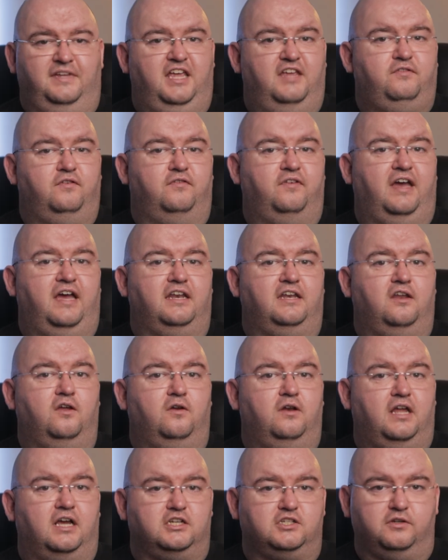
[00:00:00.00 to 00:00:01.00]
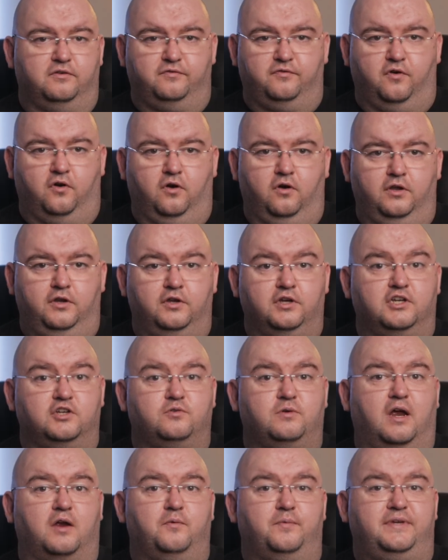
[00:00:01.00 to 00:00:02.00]
If you've had no luck so far, you can
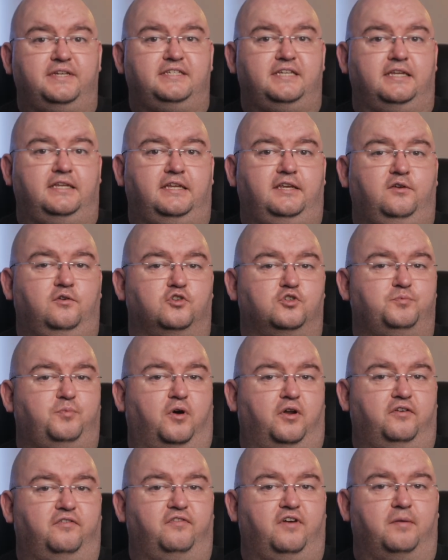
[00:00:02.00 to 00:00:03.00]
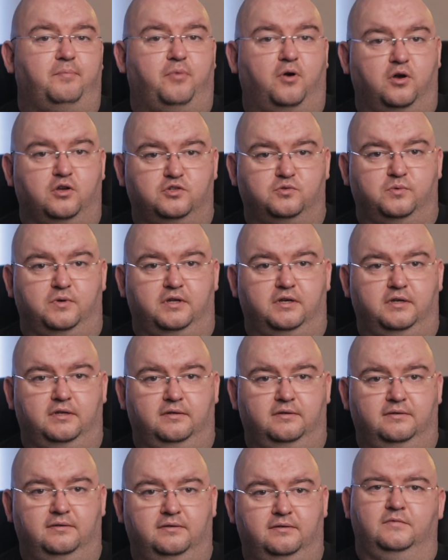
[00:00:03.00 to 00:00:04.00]
try resetting your Spotify password.
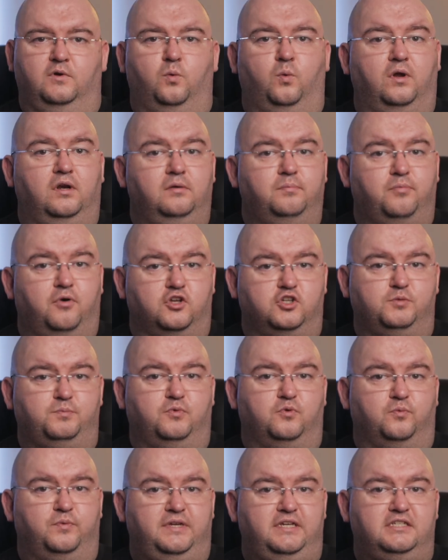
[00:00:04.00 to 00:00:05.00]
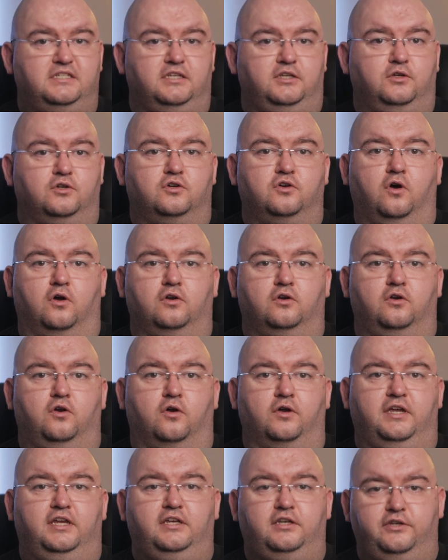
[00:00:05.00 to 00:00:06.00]
One possible reason you can't
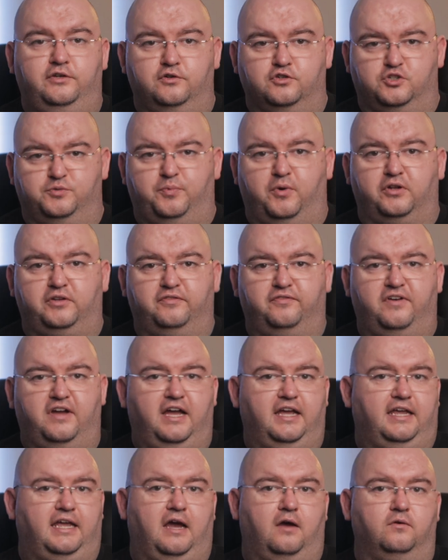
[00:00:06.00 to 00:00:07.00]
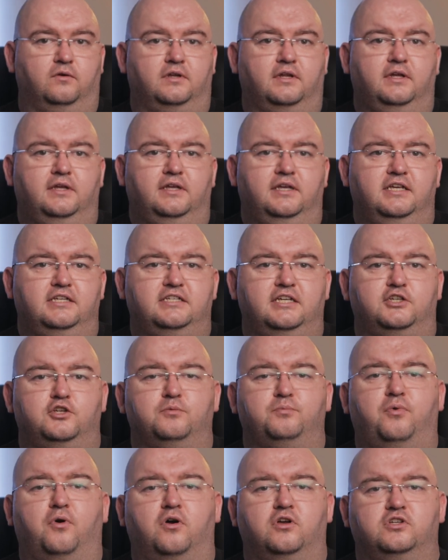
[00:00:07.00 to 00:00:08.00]
log into your Spotify account is that
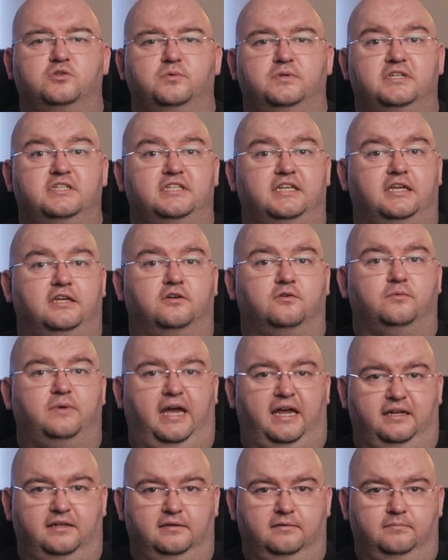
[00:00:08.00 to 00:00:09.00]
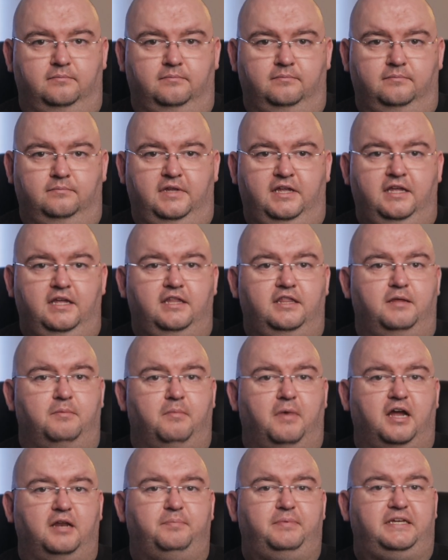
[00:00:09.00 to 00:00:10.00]
your password is incorrect. There
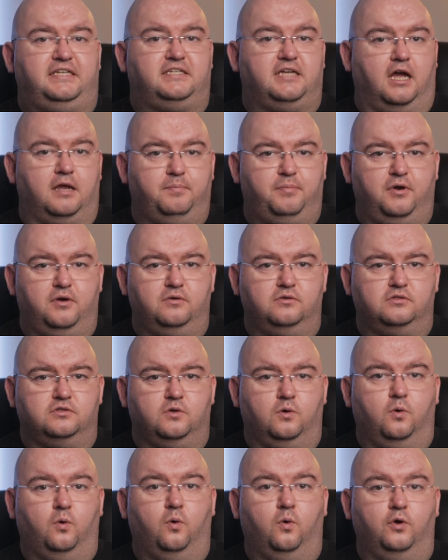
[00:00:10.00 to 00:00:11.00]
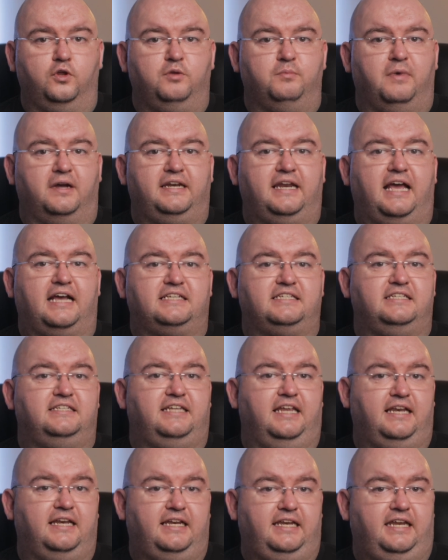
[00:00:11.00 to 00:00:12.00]
might be typos, or you might
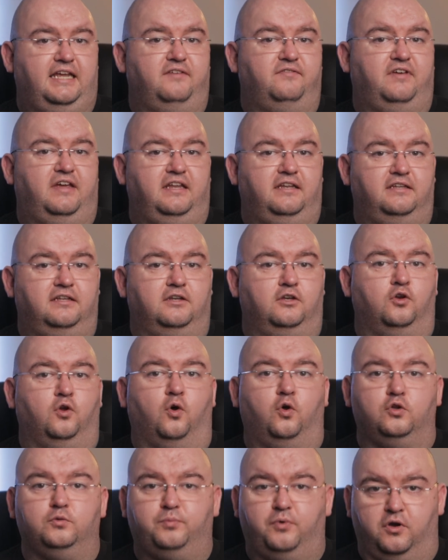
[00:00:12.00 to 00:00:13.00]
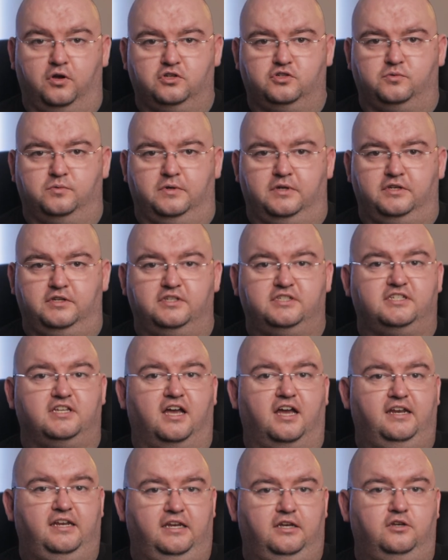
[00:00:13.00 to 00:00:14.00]
accidentally have entered an old password to
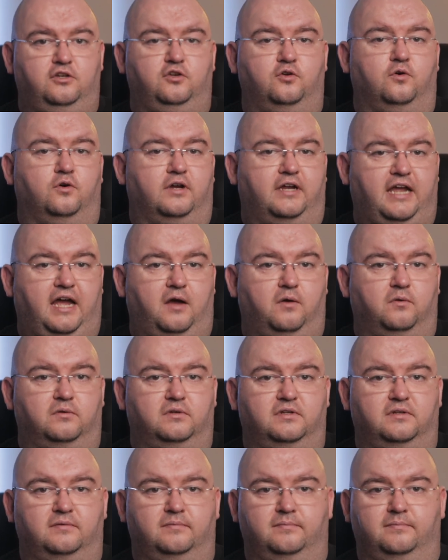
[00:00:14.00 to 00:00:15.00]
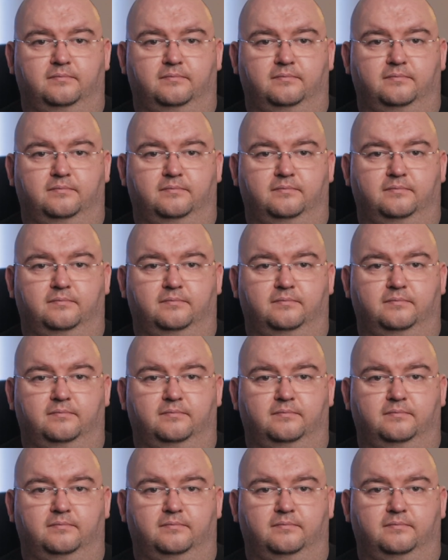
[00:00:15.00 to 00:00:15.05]
sign into your account.